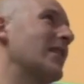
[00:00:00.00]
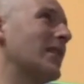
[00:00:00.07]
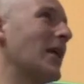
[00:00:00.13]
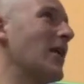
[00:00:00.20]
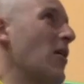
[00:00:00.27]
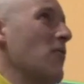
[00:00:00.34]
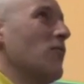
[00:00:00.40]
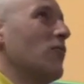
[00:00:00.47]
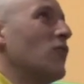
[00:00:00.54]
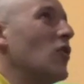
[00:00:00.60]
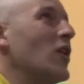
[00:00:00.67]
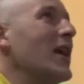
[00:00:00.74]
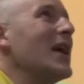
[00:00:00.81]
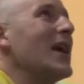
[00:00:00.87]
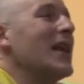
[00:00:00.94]
They don't
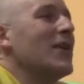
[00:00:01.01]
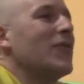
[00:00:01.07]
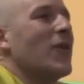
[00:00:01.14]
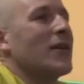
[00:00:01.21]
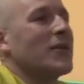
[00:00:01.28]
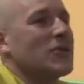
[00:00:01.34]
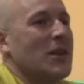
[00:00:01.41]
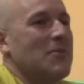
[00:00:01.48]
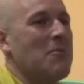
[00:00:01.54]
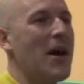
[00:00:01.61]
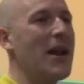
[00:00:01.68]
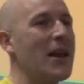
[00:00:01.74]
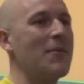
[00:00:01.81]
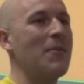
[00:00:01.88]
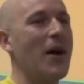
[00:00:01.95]
really function in
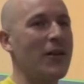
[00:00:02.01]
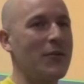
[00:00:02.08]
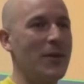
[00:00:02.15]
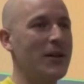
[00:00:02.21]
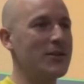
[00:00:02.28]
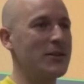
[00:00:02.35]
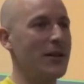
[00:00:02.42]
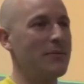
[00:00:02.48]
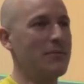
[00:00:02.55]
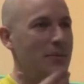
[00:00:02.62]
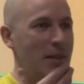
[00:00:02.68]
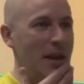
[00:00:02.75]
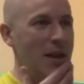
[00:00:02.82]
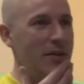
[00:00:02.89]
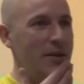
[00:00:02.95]
many of my explanatory
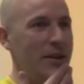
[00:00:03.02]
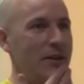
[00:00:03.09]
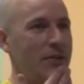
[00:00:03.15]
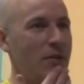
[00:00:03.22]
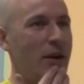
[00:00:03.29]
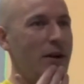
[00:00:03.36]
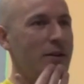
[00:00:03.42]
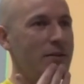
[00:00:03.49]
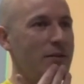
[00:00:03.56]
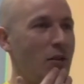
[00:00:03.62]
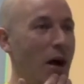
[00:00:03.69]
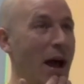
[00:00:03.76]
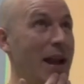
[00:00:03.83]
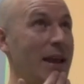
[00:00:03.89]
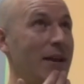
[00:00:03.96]
theories, right?
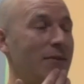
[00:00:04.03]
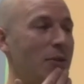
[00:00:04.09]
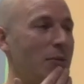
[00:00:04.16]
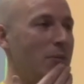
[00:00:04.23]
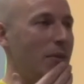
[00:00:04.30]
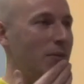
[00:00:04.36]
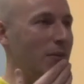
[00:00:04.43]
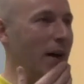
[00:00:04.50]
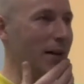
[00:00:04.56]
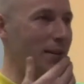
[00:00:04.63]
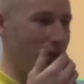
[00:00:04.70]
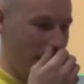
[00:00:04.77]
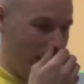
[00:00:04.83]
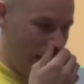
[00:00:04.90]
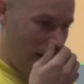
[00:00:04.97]
Or any of them, in fact.